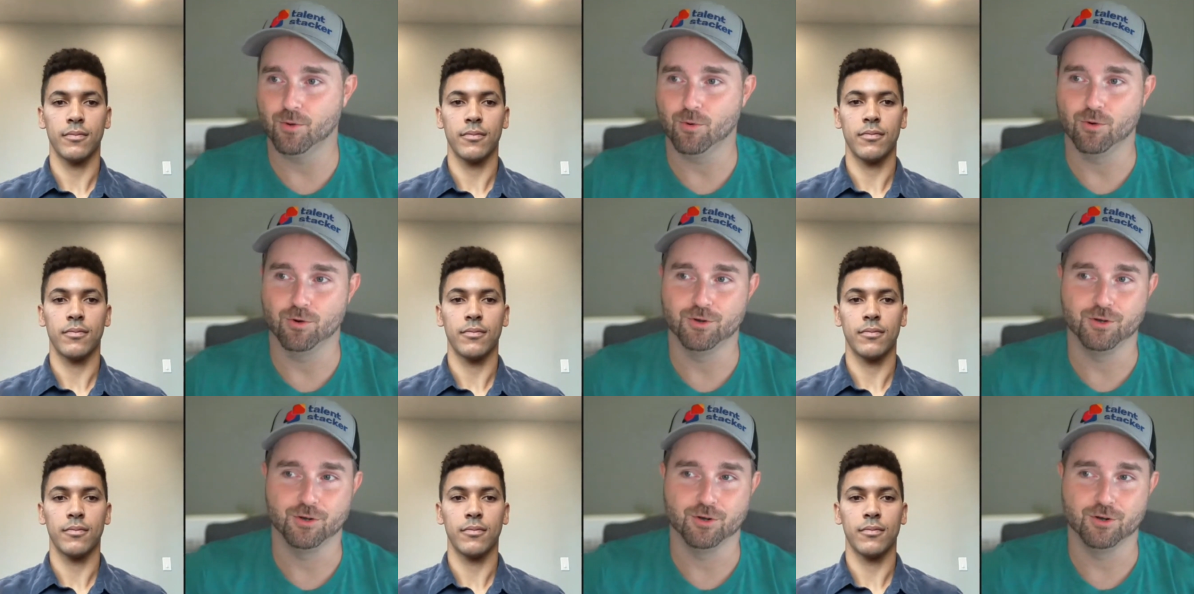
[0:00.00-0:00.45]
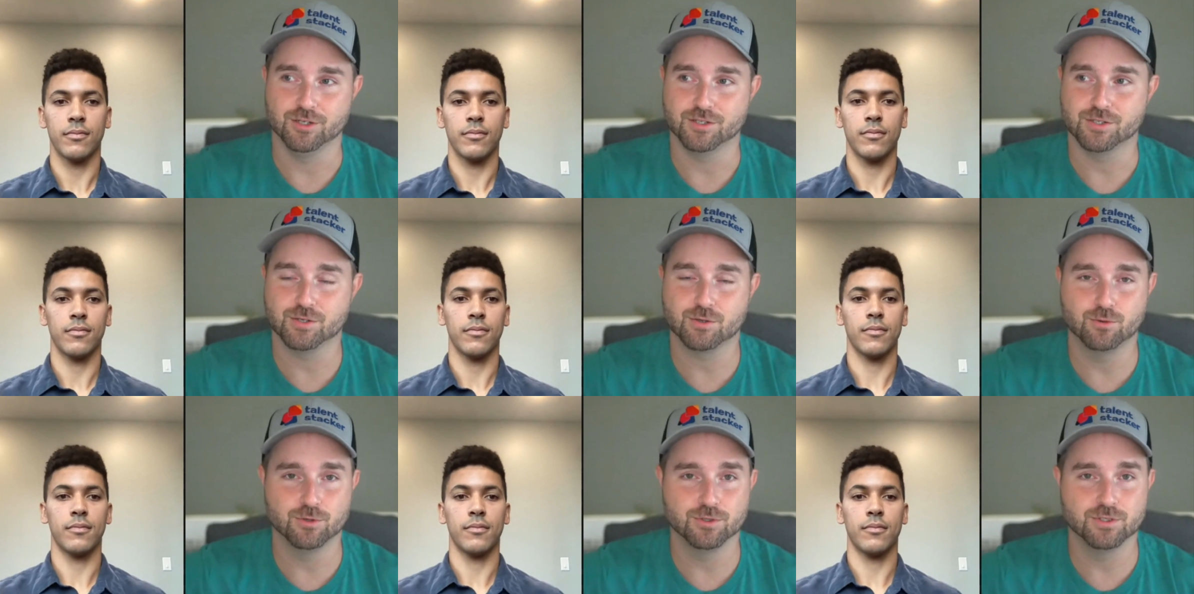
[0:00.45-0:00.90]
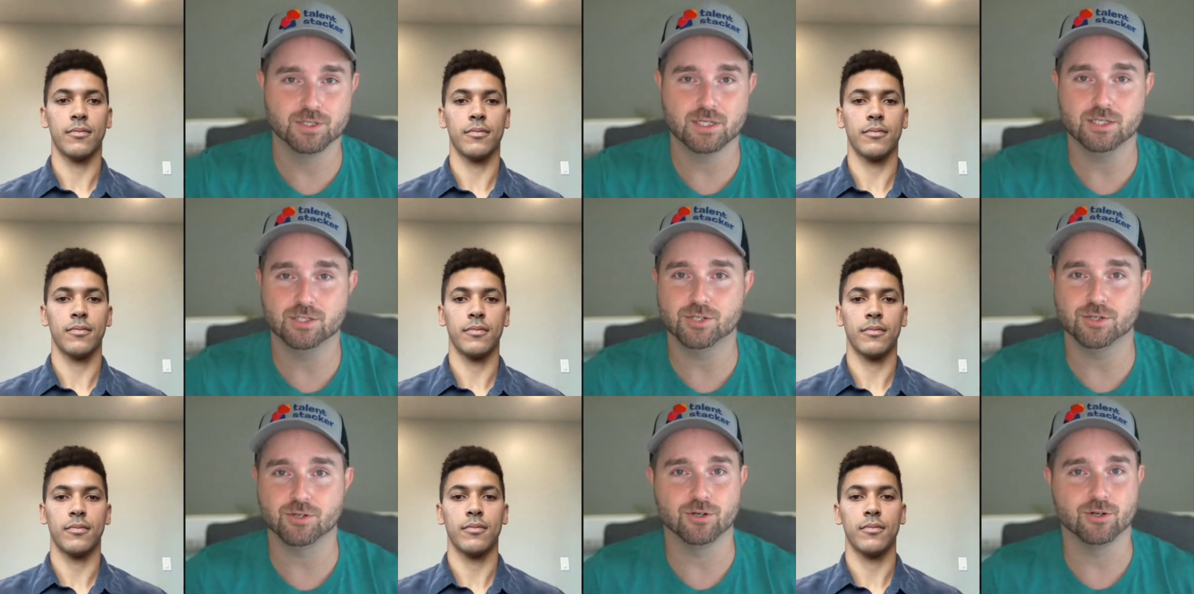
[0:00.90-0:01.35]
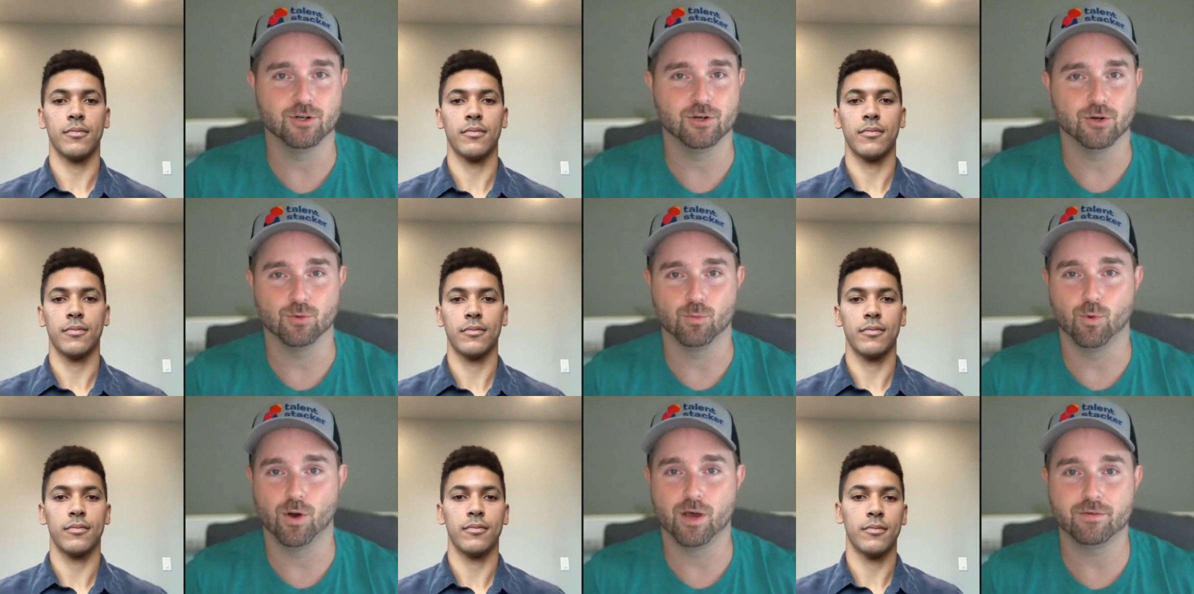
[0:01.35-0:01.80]
Speaker 1: or you're a school teacher, or
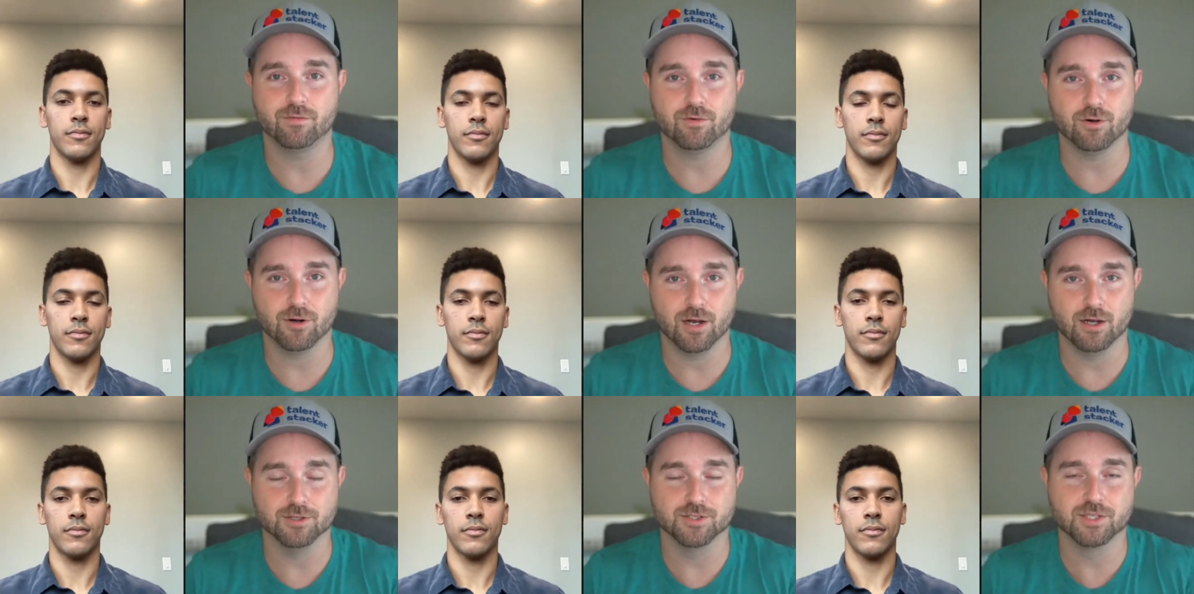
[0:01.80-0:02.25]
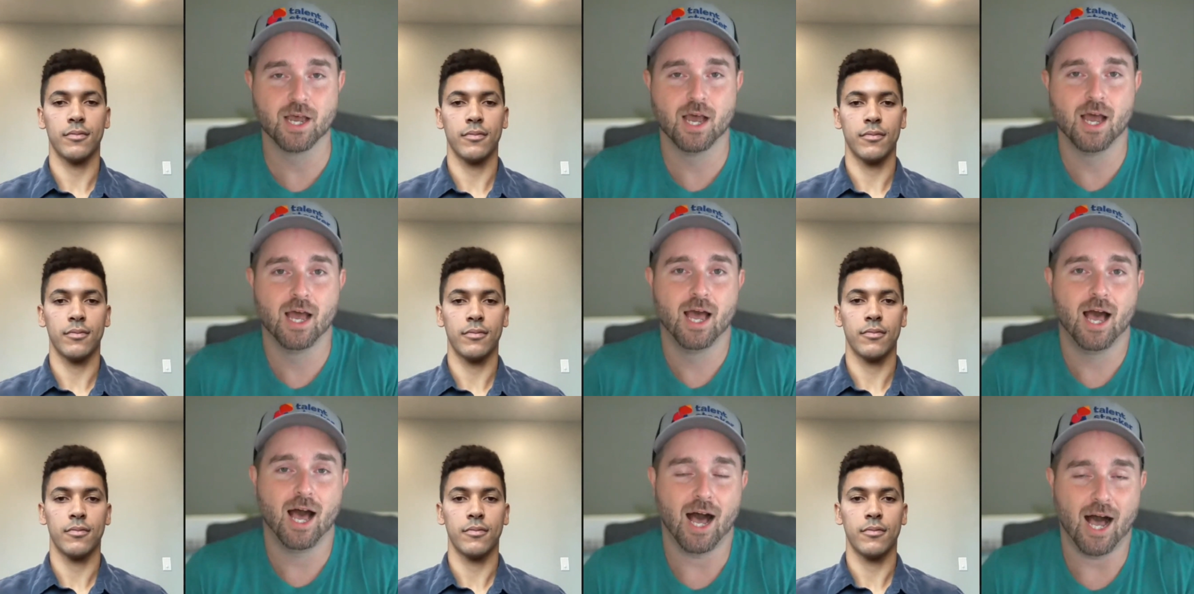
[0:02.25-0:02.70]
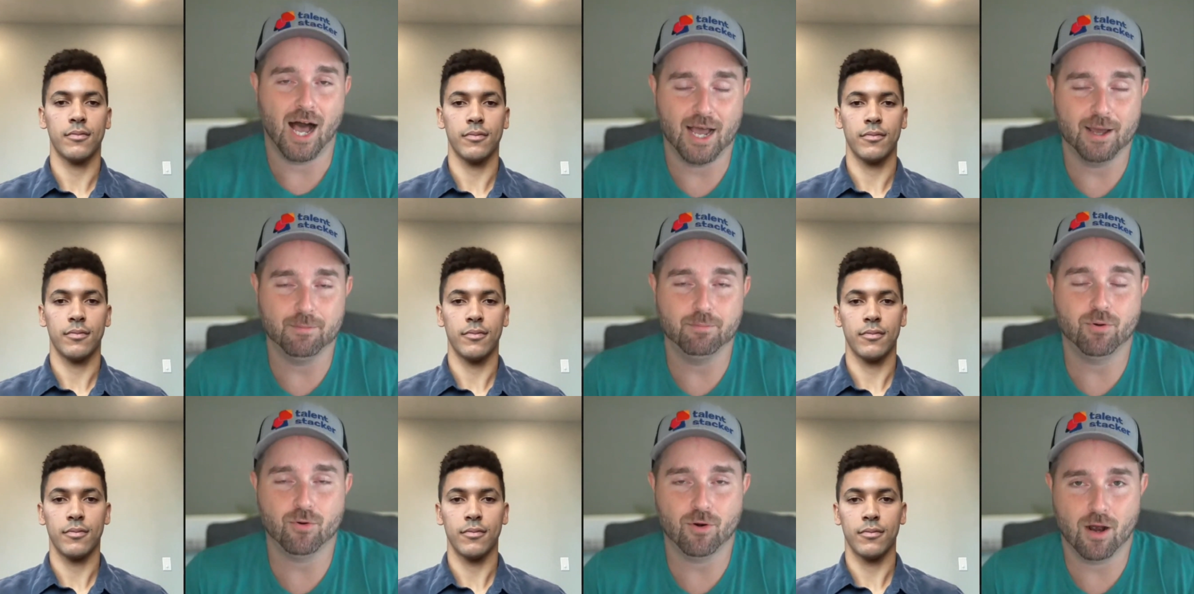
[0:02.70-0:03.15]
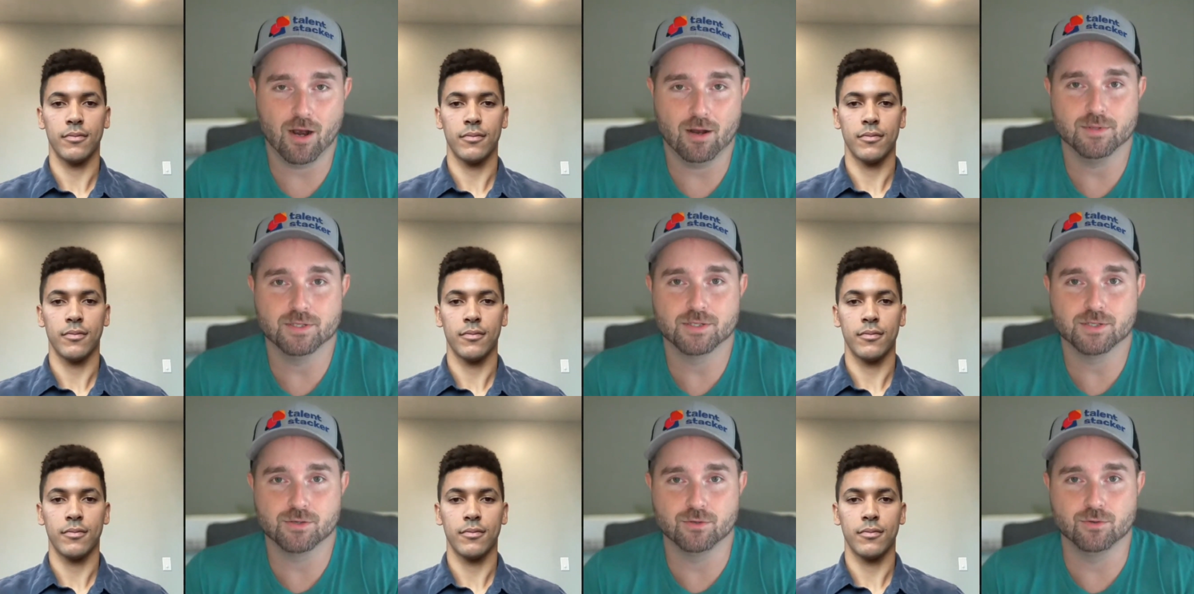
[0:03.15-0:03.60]
whatever else, I
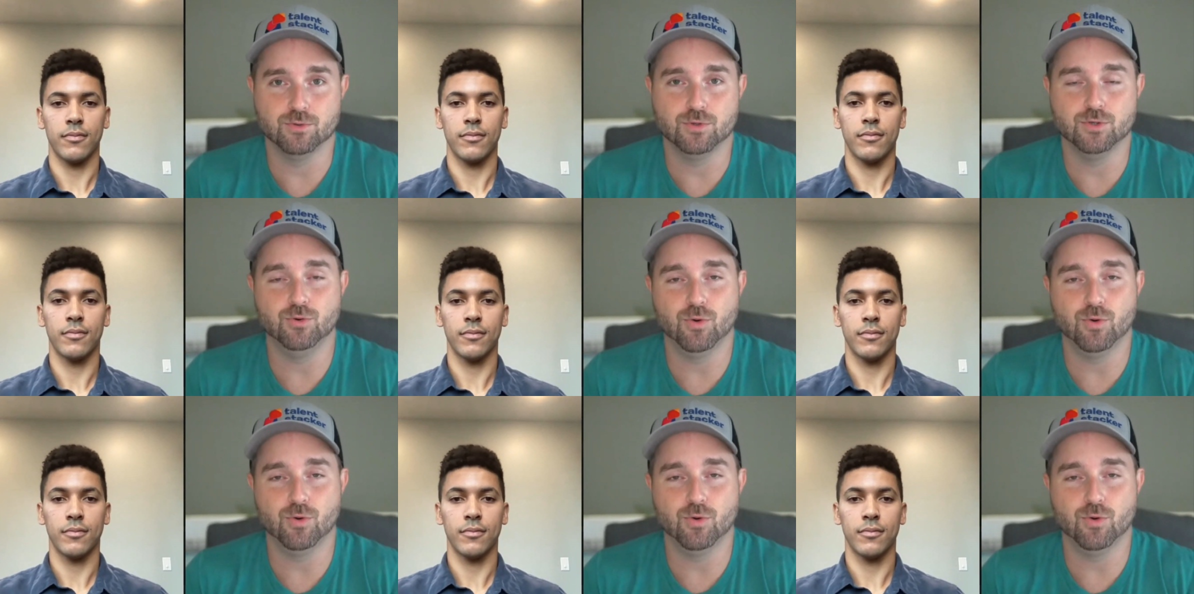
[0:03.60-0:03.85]
promise you, you